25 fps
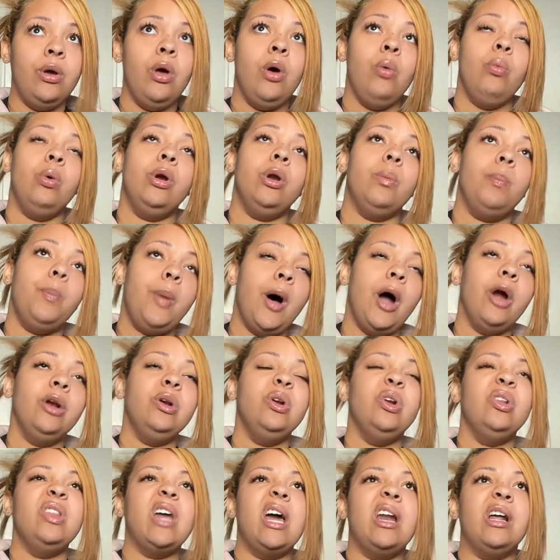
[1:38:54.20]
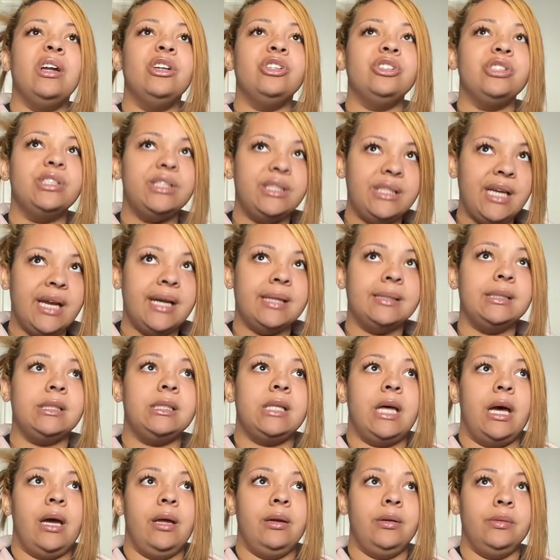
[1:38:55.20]
be, with a partner that
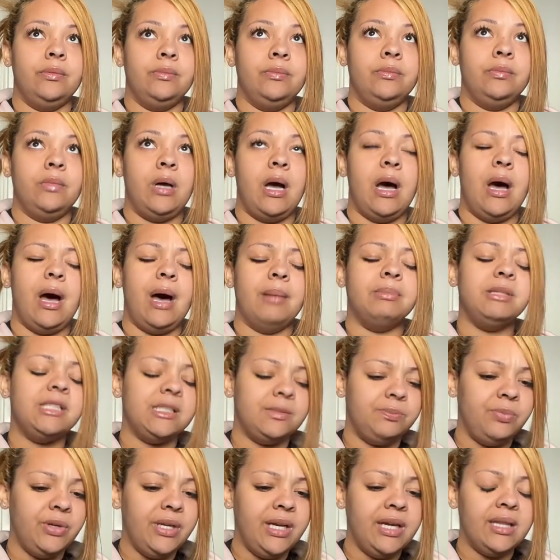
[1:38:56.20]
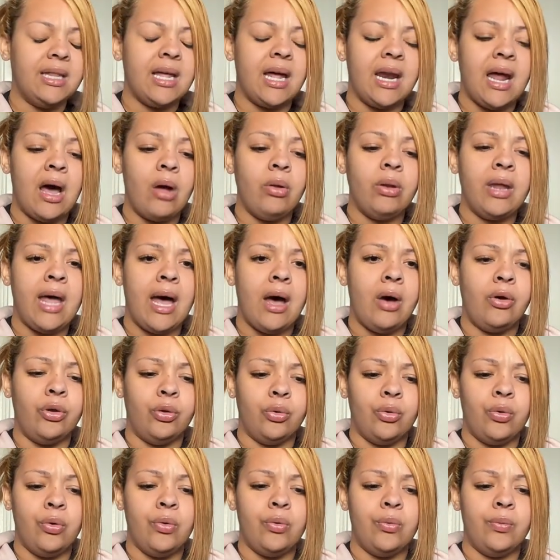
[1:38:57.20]
understands that. I'm speaking that out
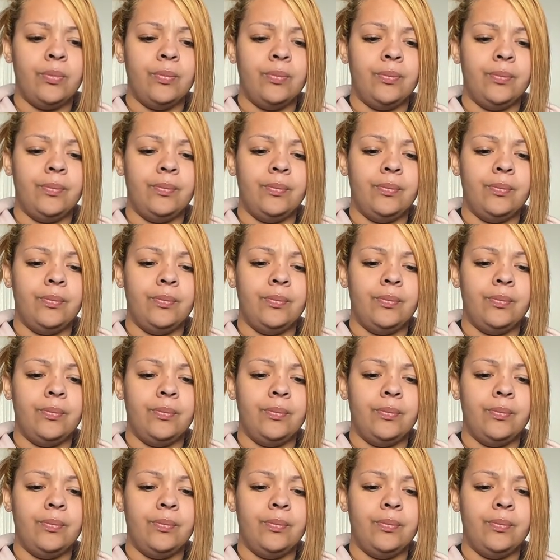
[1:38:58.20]
loud, y'all.